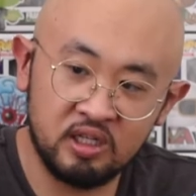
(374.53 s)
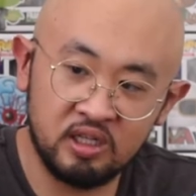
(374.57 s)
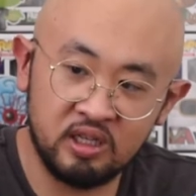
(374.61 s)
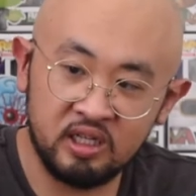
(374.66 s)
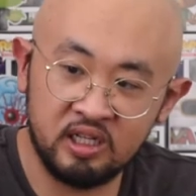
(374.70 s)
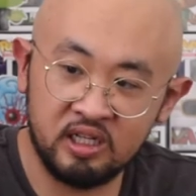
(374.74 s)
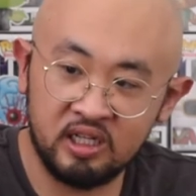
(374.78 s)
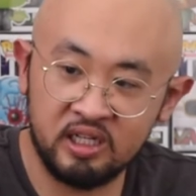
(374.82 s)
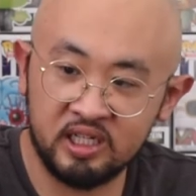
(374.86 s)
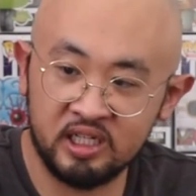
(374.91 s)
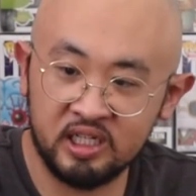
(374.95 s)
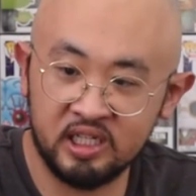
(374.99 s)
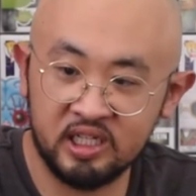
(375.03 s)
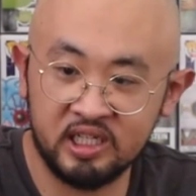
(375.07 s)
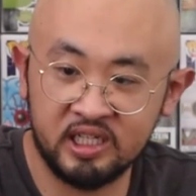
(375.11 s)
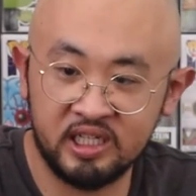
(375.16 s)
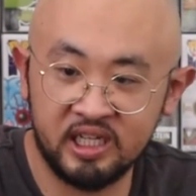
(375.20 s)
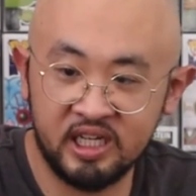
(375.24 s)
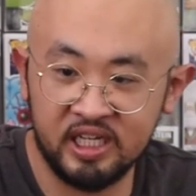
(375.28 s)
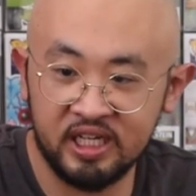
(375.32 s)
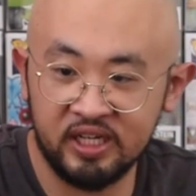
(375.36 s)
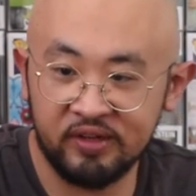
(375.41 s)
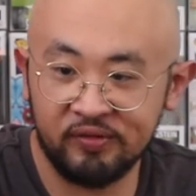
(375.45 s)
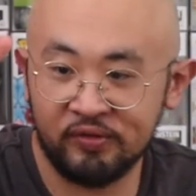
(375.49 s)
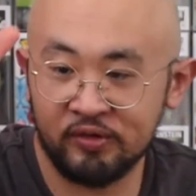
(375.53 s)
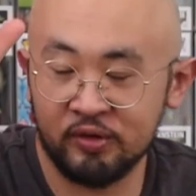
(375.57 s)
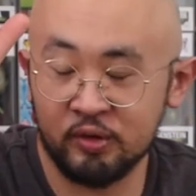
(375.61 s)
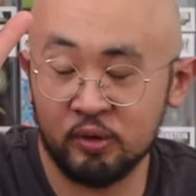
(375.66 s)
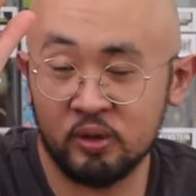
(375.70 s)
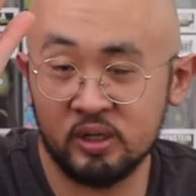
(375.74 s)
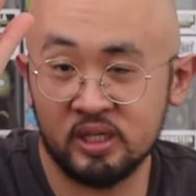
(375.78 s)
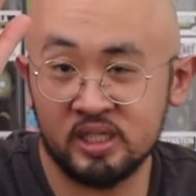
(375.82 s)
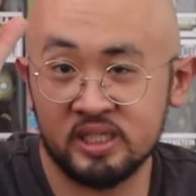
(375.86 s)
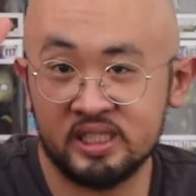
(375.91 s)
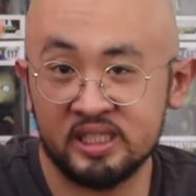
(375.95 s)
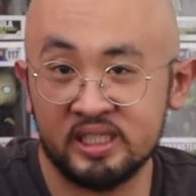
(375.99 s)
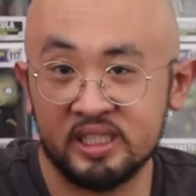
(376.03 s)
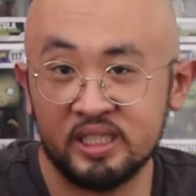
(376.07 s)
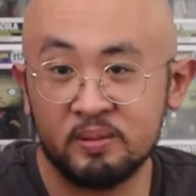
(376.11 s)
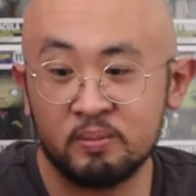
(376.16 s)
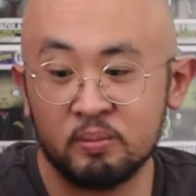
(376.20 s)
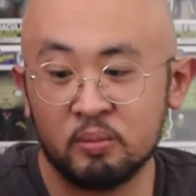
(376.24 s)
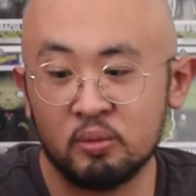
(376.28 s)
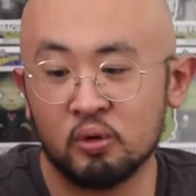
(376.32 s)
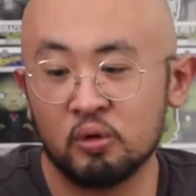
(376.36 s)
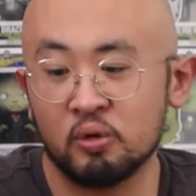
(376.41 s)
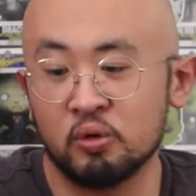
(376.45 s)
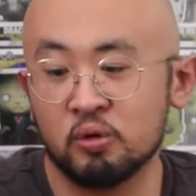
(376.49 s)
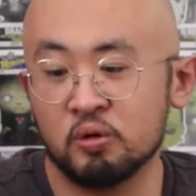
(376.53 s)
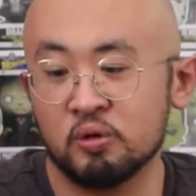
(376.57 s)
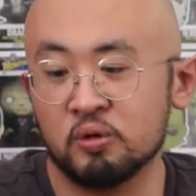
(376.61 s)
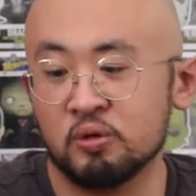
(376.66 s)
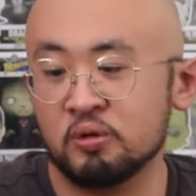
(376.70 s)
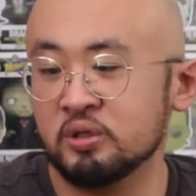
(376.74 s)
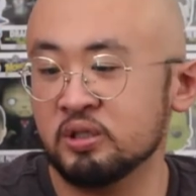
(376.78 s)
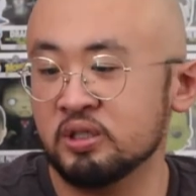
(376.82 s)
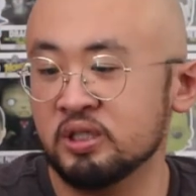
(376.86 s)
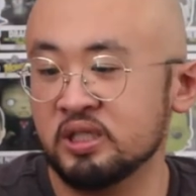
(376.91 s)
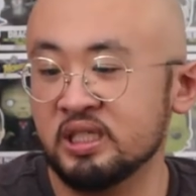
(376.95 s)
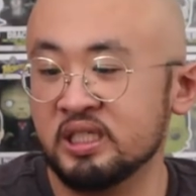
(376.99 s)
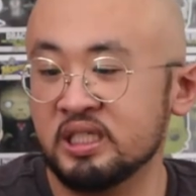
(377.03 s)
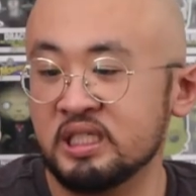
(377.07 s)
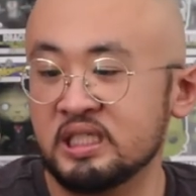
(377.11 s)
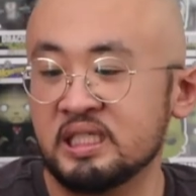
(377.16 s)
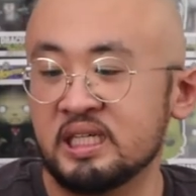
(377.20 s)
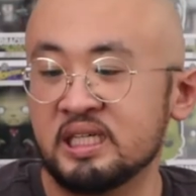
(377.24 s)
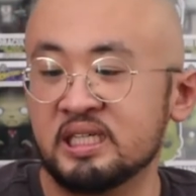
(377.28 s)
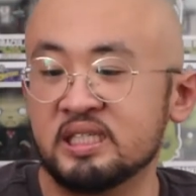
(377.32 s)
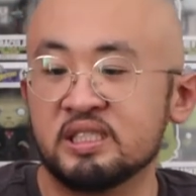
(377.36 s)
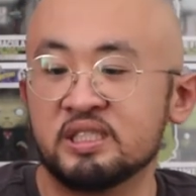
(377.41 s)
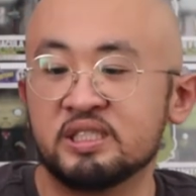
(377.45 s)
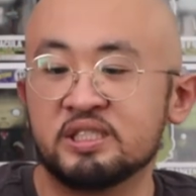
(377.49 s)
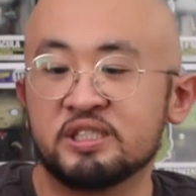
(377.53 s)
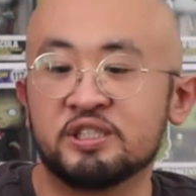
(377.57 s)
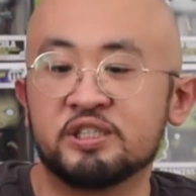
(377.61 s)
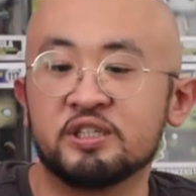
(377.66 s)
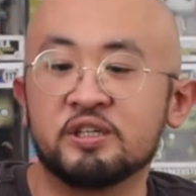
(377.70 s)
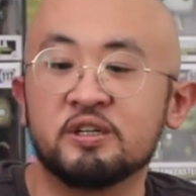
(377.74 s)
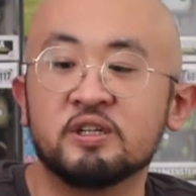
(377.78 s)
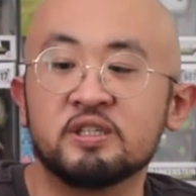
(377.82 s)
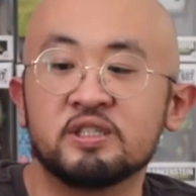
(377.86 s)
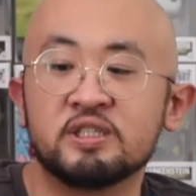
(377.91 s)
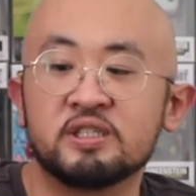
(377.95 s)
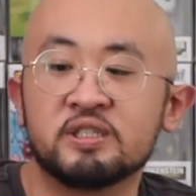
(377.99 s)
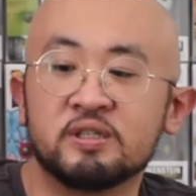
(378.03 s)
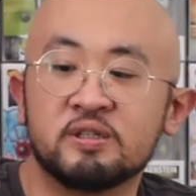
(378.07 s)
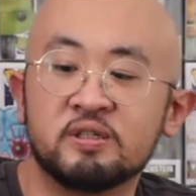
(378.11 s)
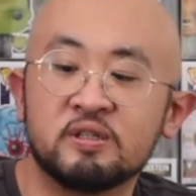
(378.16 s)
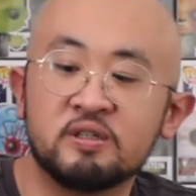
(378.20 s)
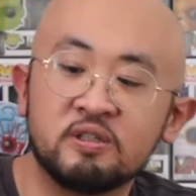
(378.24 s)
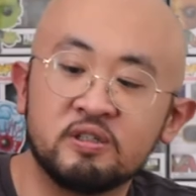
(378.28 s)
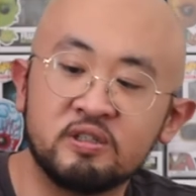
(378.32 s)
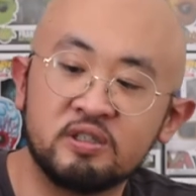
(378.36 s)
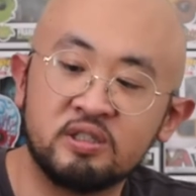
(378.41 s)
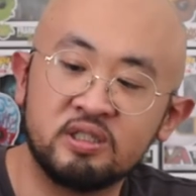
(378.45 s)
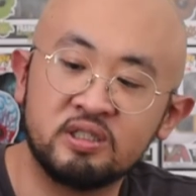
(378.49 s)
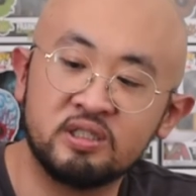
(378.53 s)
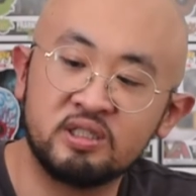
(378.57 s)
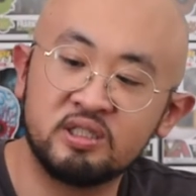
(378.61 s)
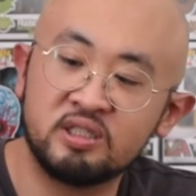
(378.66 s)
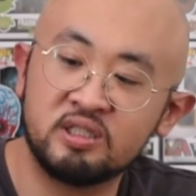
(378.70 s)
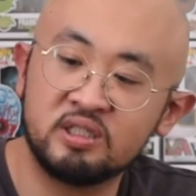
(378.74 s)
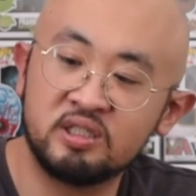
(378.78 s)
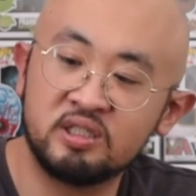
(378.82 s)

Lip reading: Like, again, if you want to see more detailed shots on